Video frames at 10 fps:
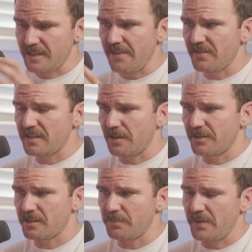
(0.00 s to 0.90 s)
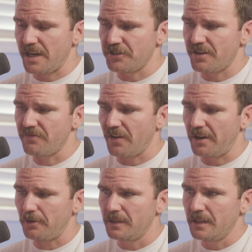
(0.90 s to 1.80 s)
save this image as a PNG
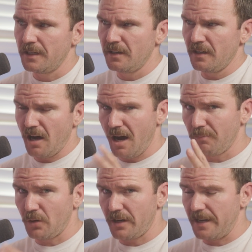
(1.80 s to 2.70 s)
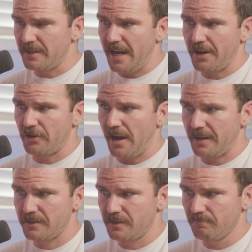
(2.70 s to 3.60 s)
file, upload it into
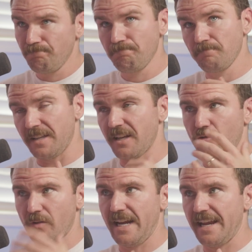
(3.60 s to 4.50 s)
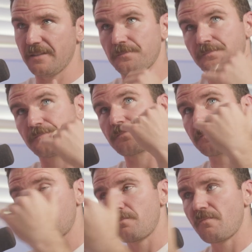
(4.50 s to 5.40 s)
EditorX, and then create
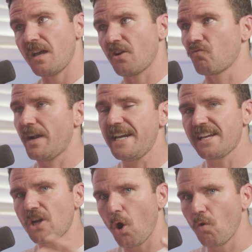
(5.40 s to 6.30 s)
a gradient